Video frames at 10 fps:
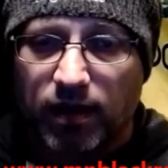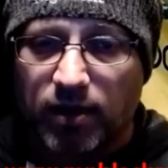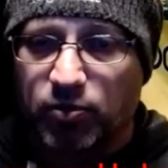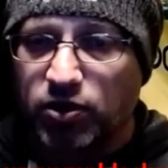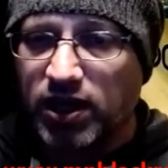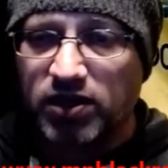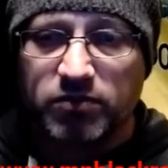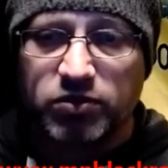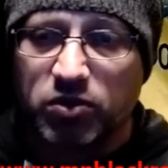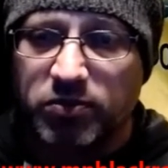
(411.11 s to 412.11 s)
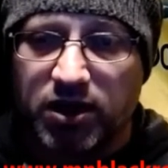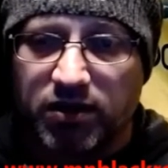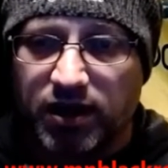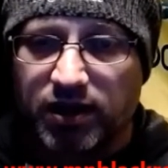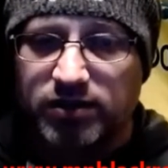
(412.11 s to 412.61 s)
It protects from so many
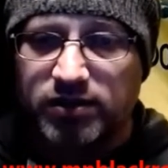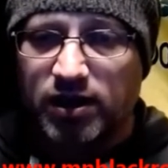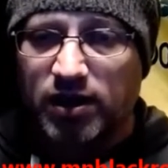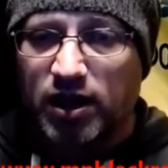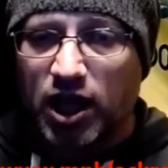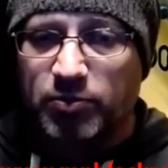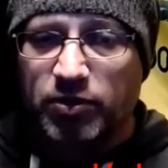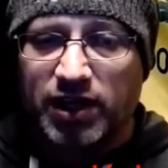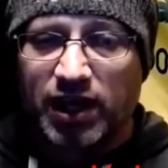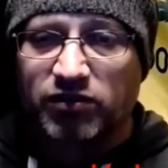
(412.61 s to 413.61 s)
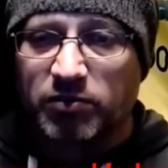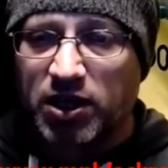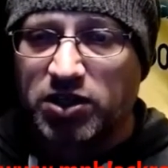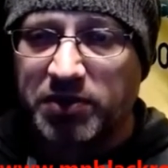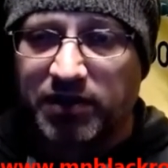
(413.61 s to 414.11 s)
things. It protects from
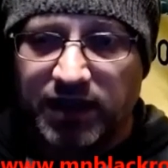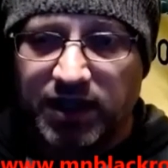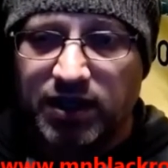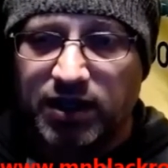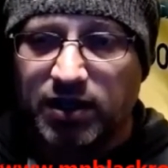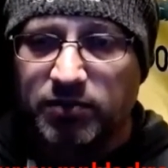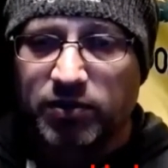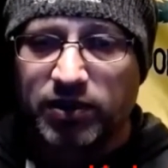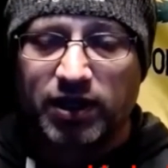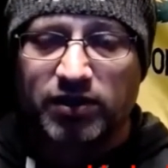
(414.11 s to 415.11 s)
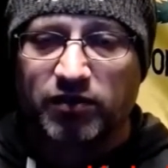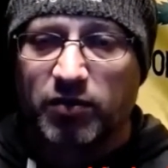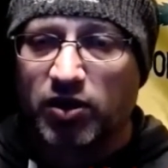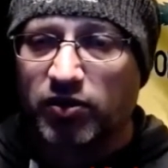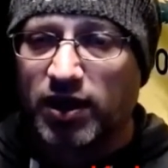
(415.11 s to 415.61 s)
HPV. It protects
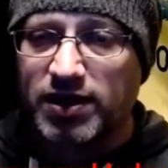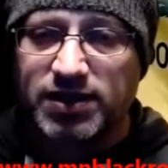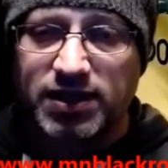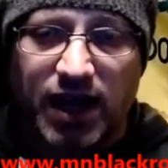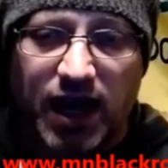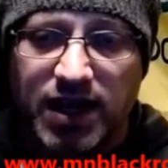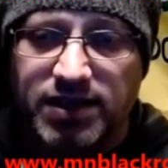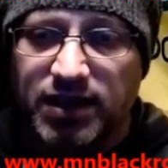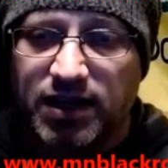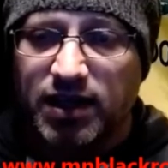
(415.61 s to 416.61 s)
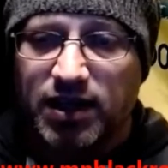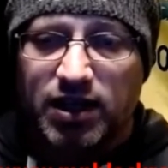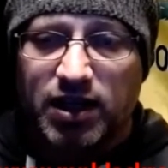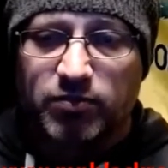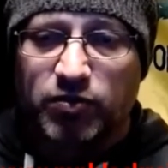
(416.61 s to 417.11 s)
from other STIs.
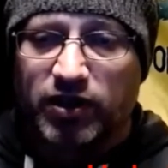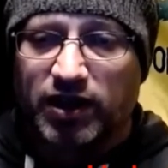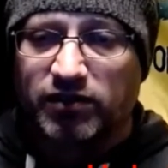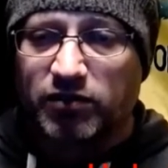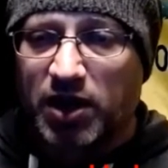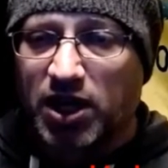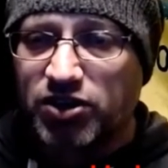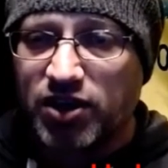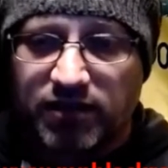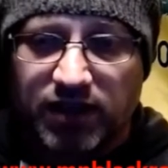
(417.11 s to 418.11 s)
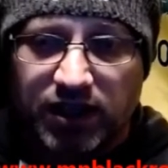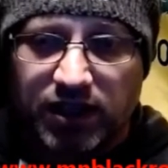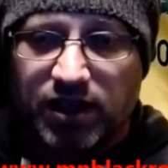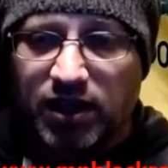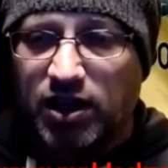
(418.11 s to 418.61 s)
It protects from
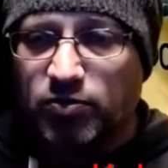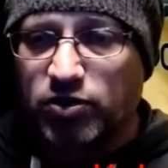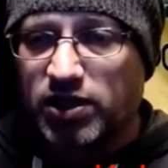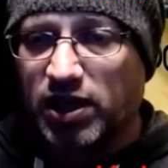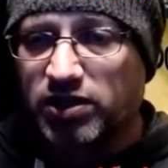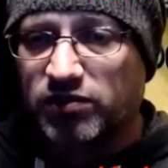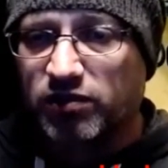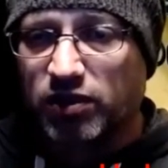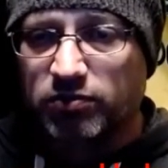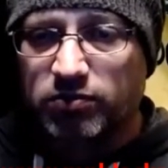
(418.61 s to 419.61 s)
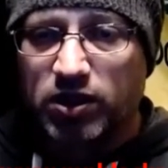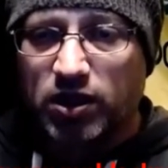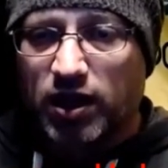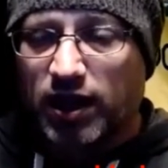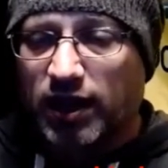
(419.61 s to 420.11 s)
HIV. It protects from
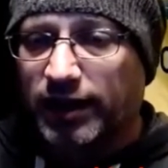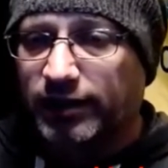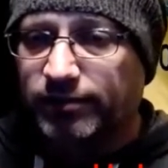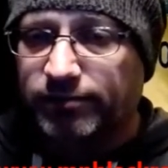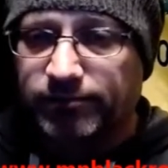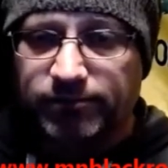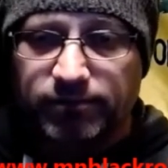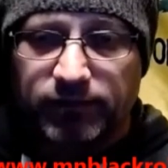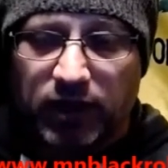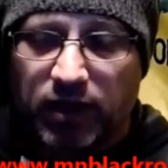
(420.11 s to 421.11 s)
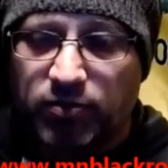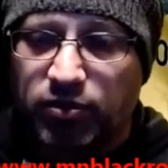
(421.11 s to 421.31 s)
a